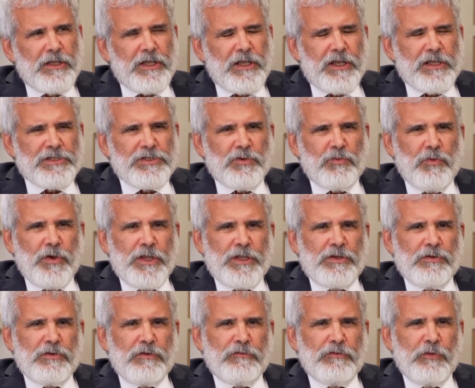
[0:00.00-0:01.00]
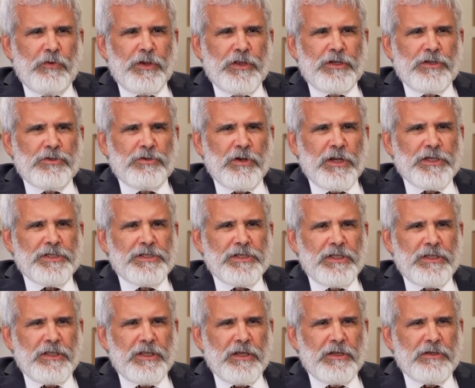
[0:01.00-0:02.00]
as a way to avoid
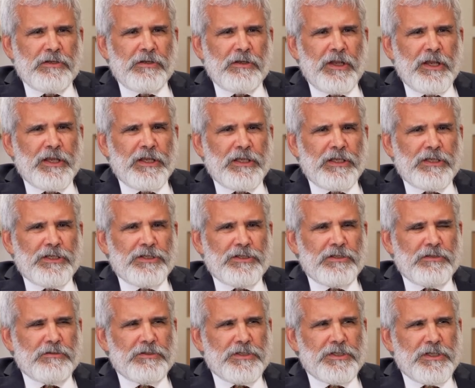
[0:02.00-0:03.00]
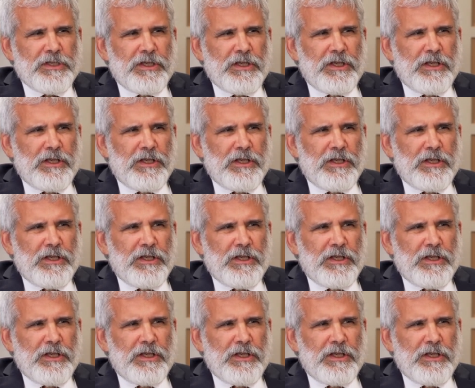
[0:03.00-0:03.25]
addressing the underlying issues,